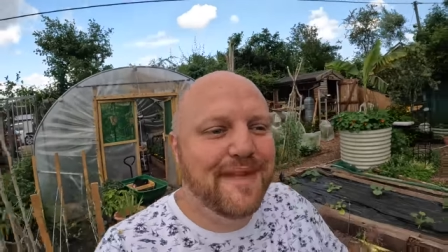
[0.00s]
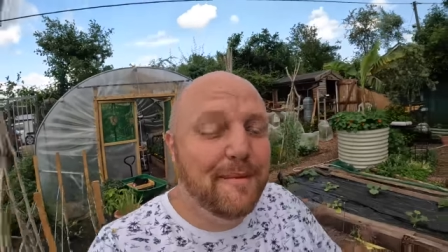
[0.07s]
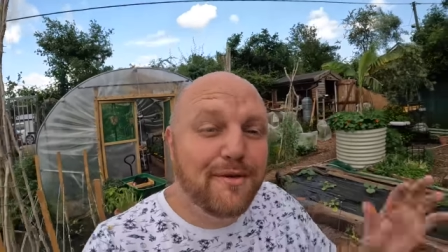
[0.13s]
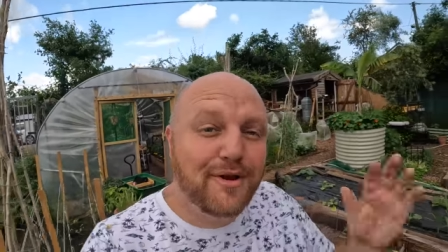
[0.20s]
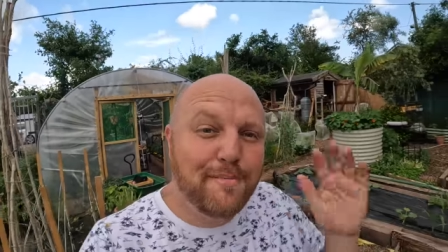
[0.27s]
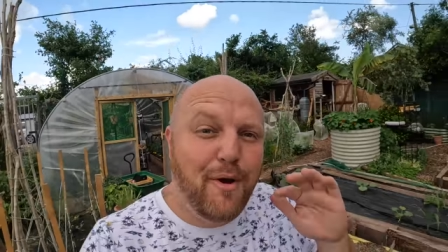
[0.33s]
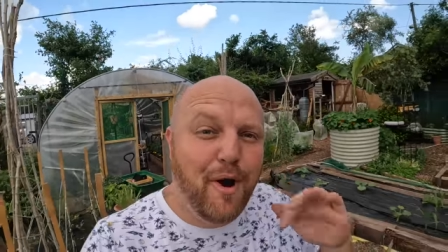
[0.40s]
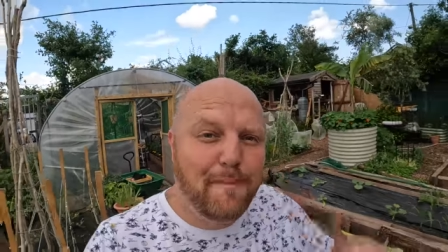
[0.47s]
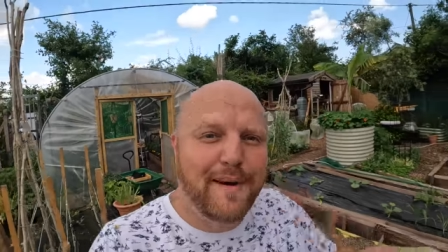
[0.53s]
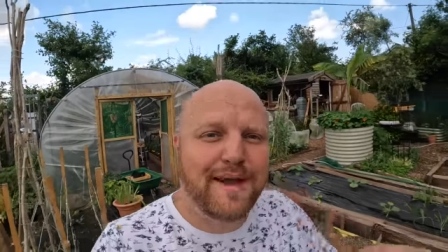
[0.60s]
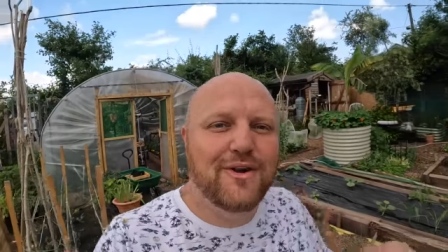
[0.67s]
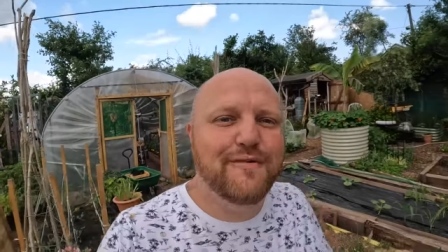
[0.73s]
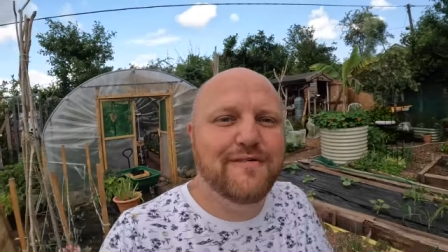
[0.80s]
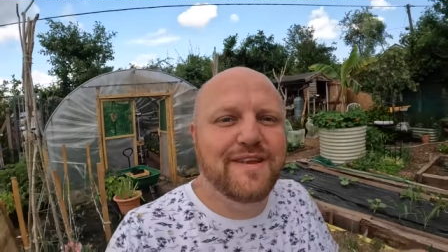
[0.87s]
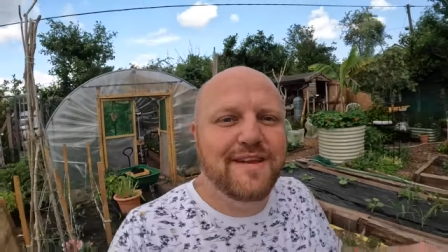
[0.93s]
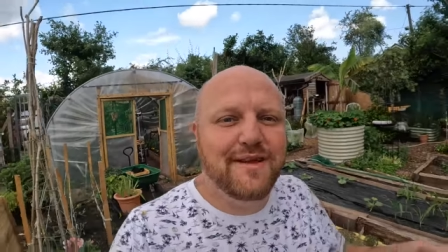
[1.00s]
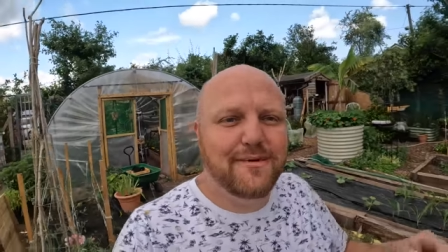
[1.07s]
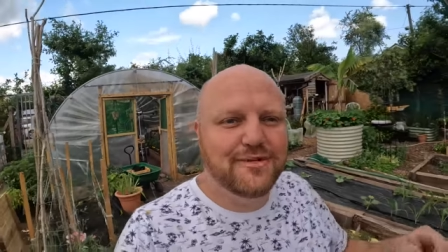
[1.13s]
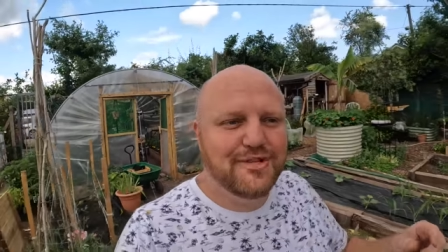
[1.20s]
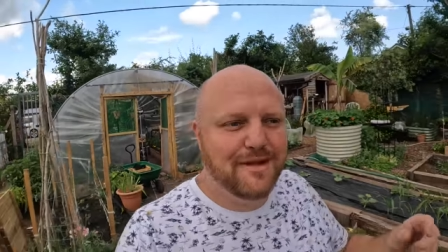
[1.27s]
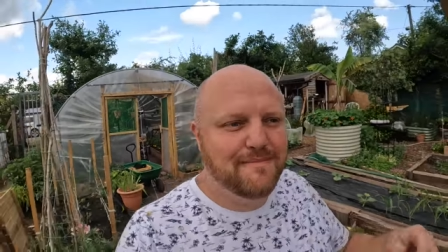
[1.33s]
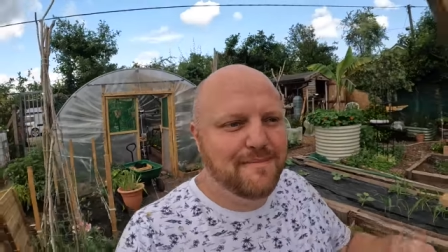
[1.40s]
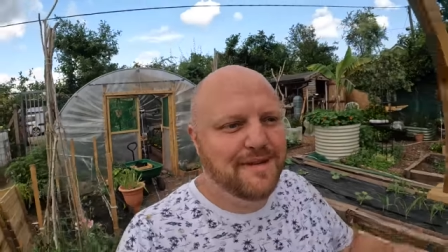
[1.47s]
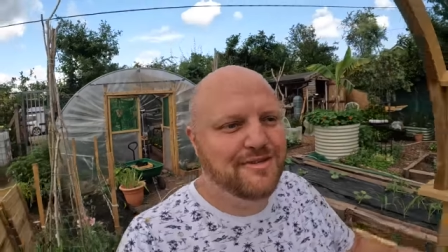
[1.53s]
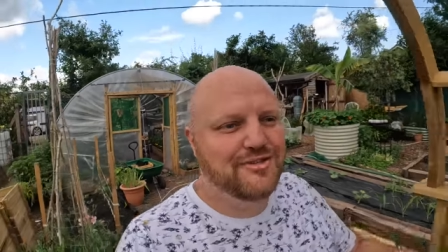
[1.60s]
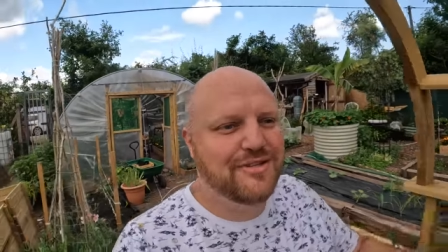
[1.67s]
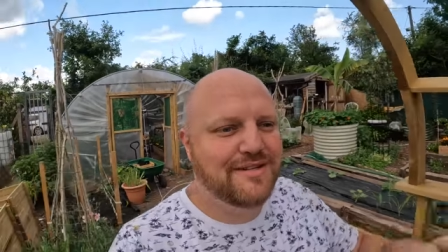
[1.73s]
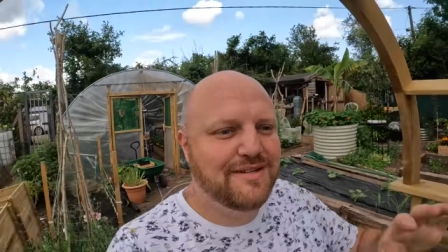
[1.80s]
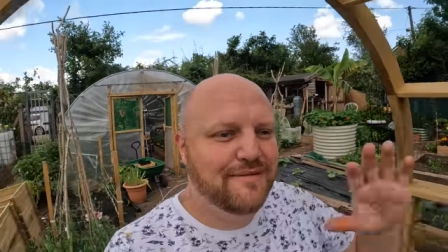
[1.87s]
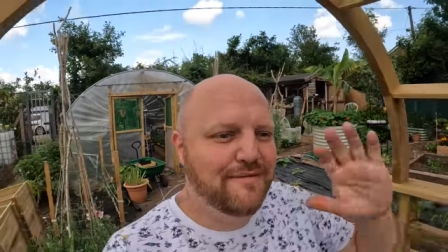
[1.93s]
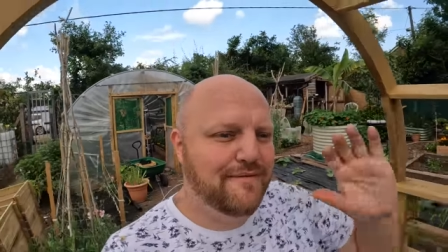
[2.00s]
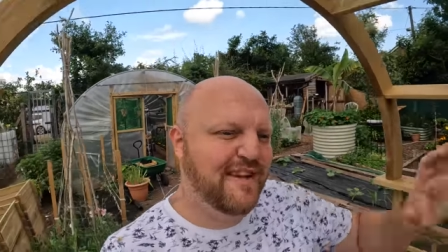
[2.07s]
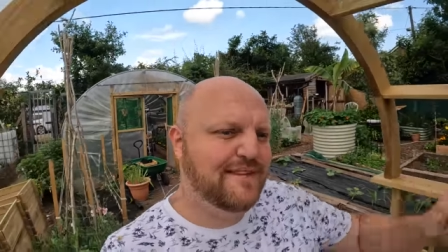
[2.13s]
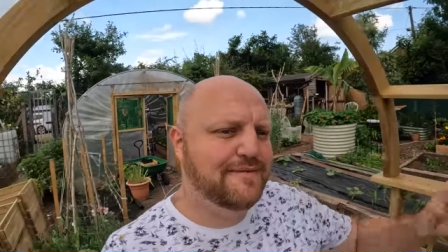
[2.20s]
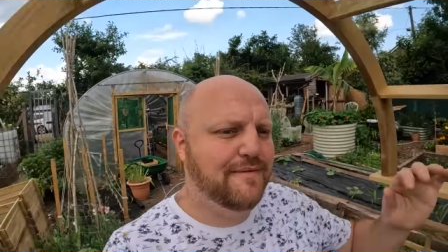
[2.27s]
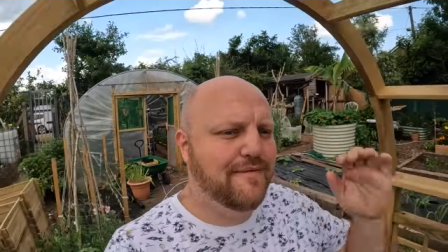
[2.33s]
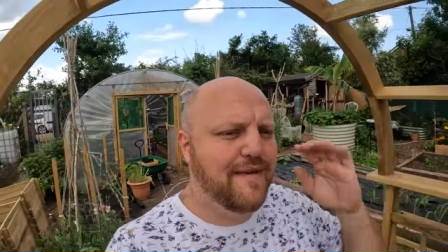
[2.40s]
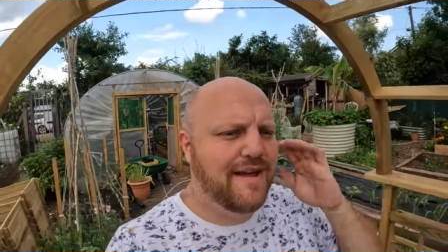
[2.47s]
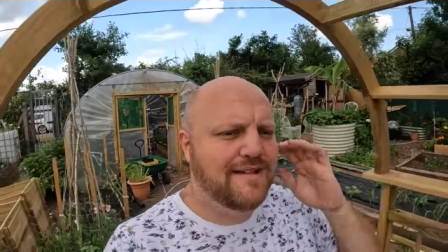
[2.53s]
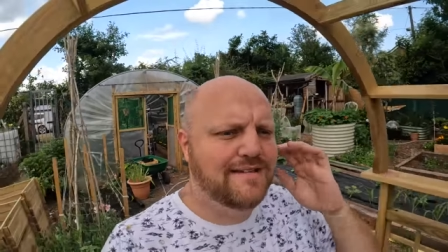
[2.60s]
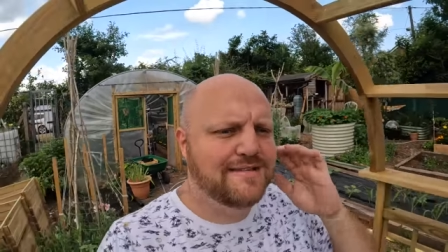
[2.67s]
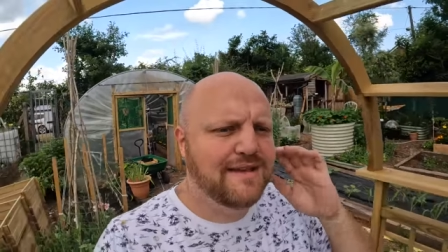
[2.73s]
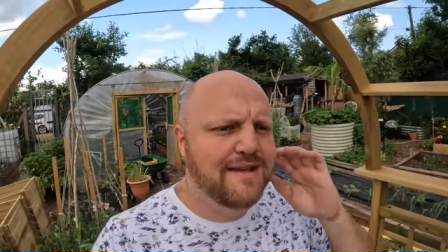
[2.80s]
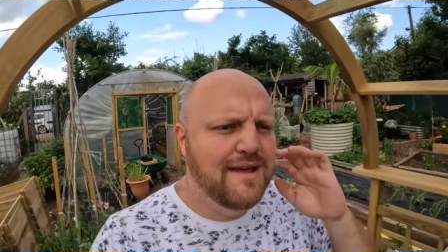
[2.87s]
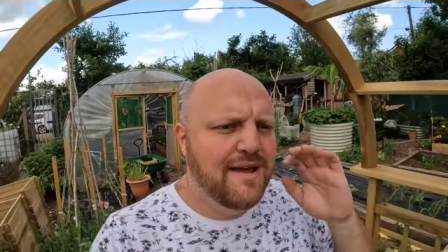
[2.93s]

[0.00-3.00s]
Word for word: I'm going to pop back over later, which I mentioned, fix the fence,